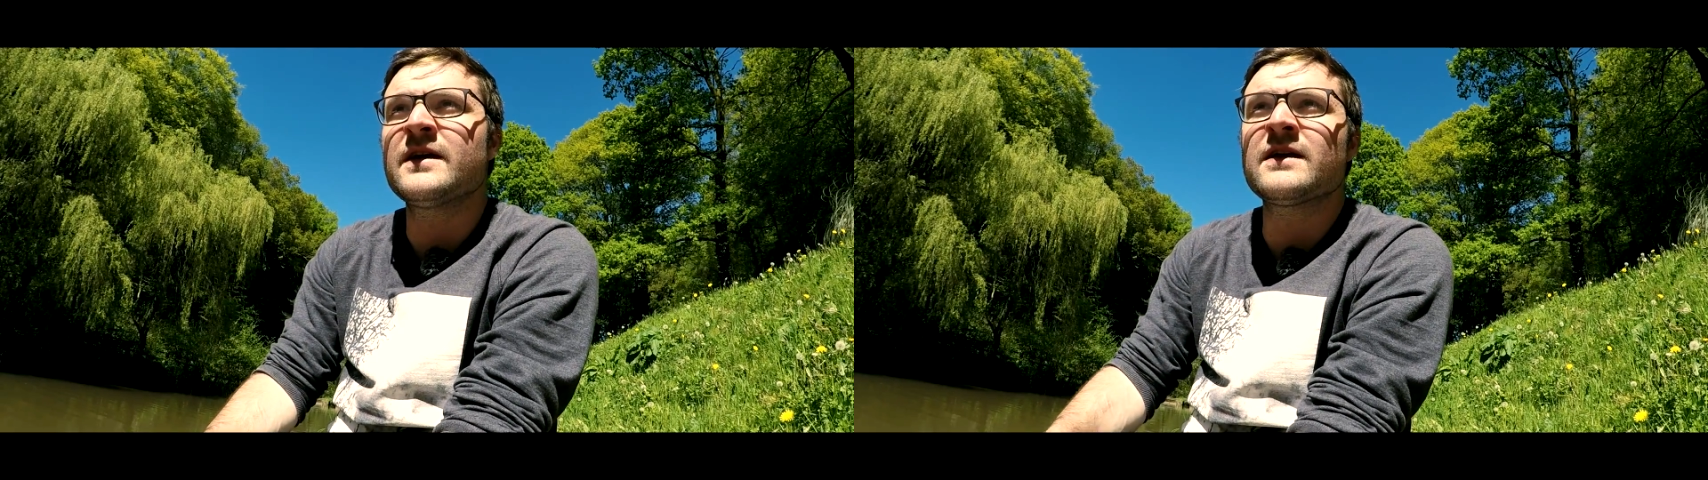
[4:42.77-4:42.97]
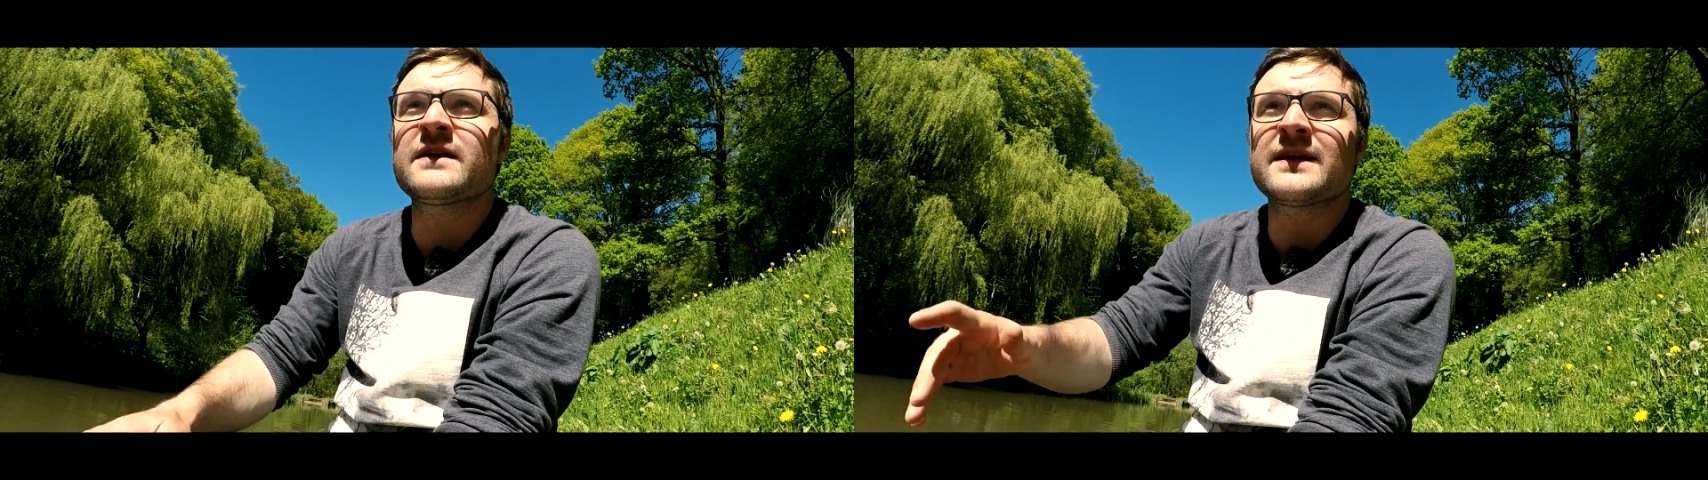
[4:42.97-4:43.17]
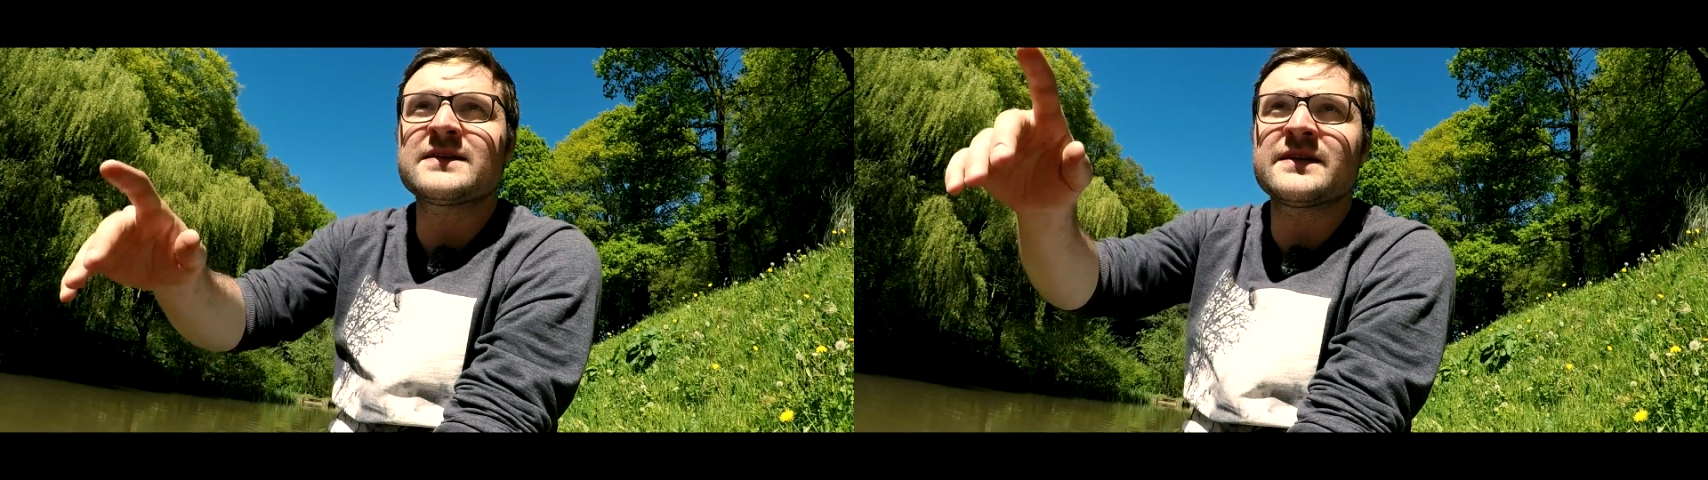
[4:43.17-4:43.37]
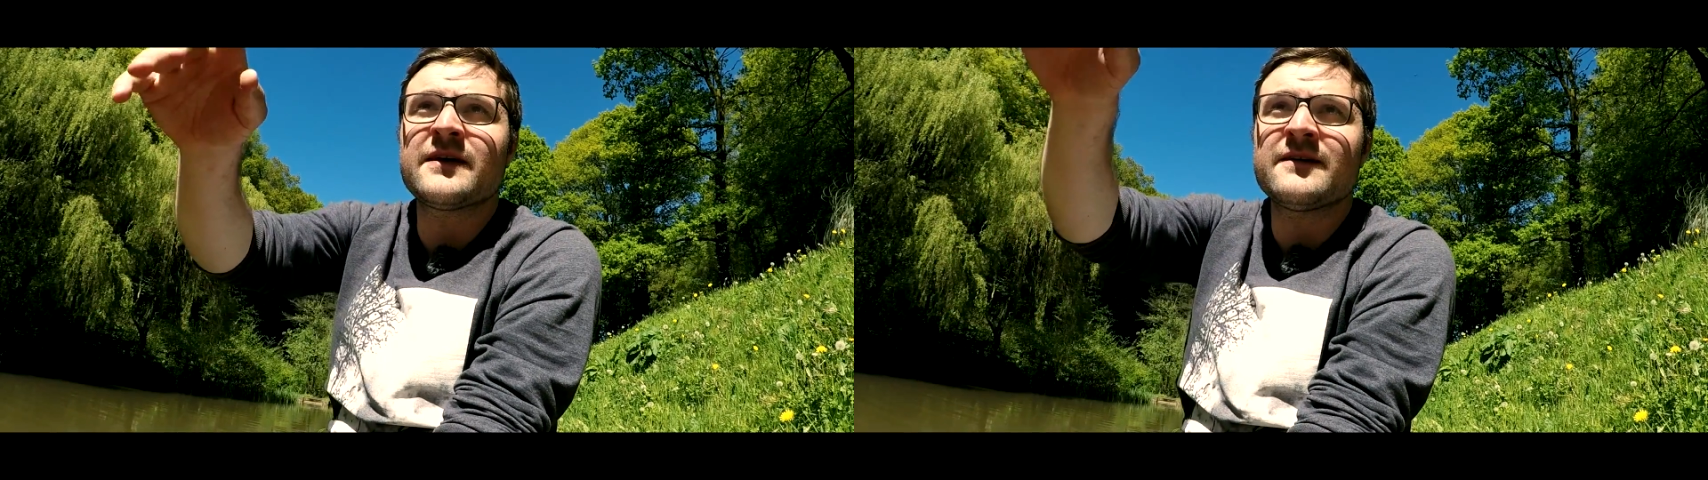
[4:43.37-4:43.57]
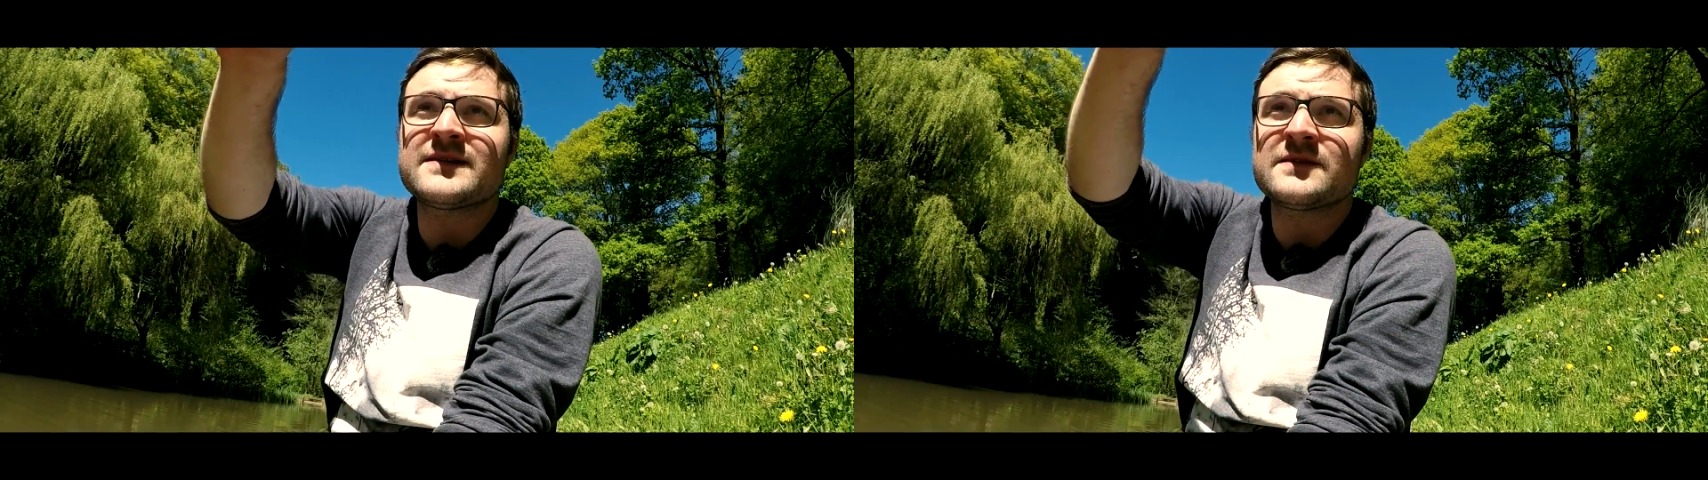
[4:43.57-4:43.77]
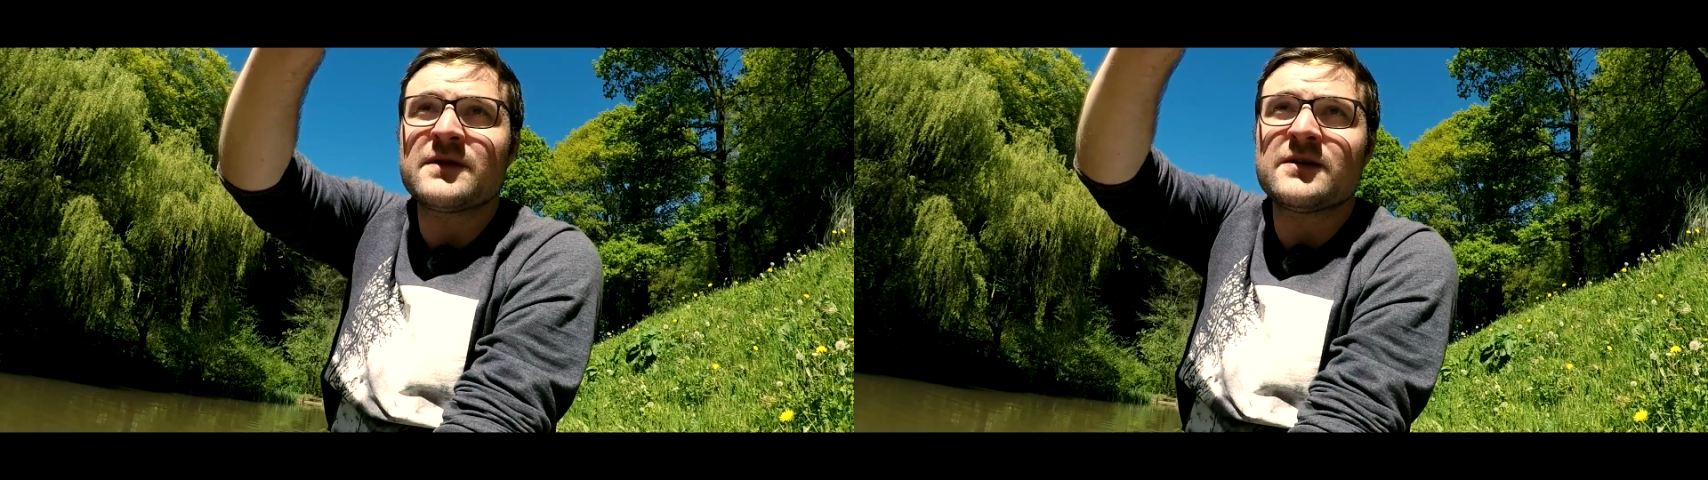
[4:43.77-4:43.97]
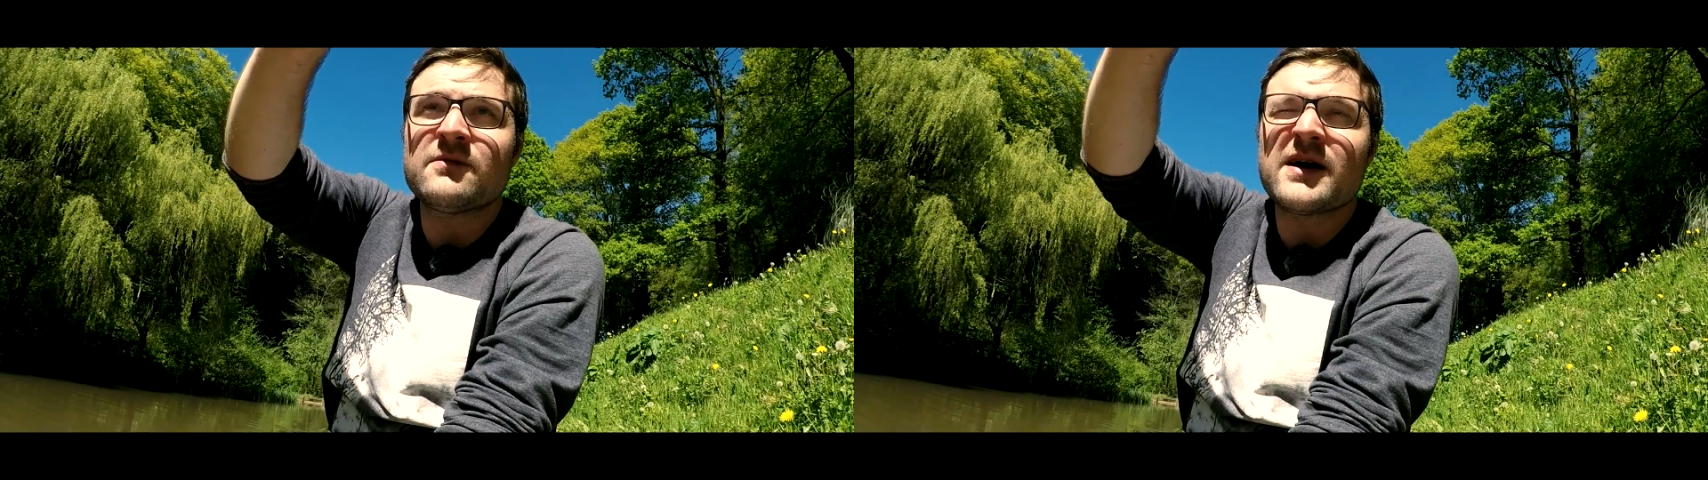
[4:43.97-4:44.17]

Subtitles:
other thing to notice as well,